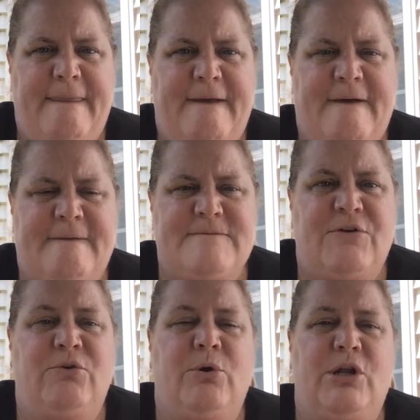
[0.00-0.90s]

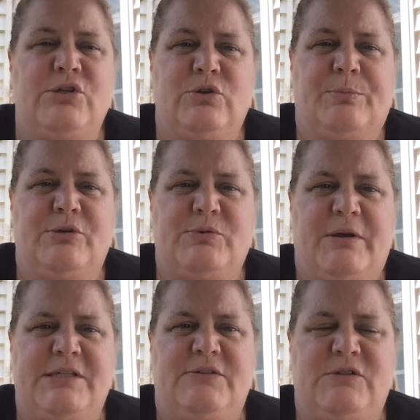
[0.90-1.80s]
If you're going to do a
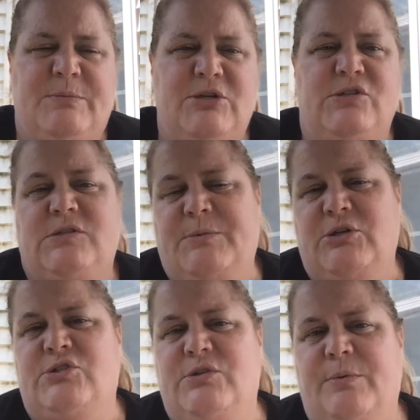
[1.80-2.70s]
persuasive speech, a
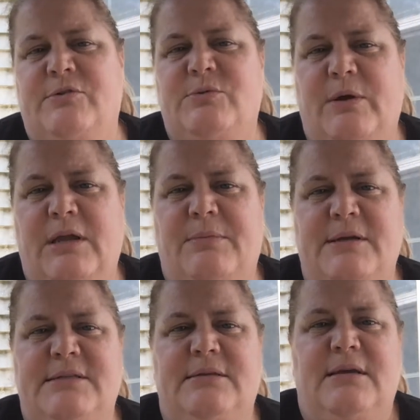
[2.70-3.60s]
speech to persuade
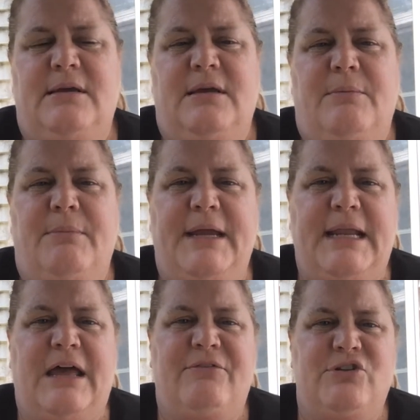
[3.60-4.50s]

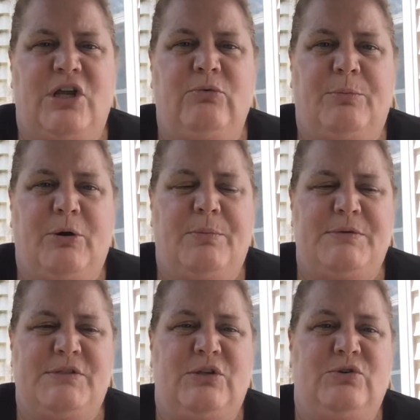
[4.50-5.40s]
might have a general
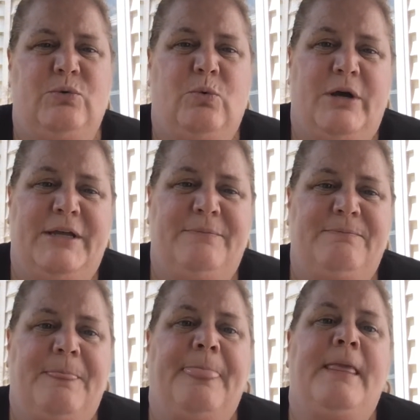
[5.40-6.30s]
purpose to do what?
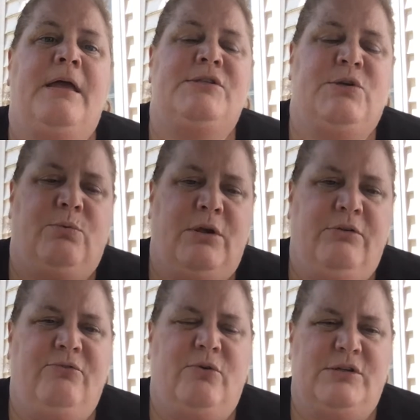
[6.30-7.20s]
To
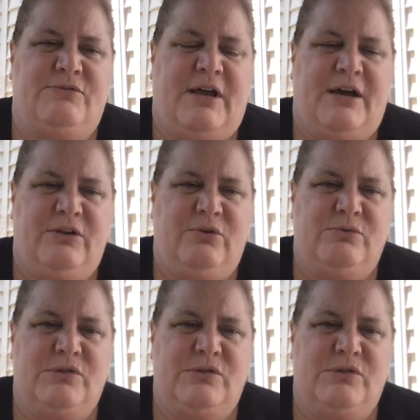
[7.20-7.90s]
reinforce values.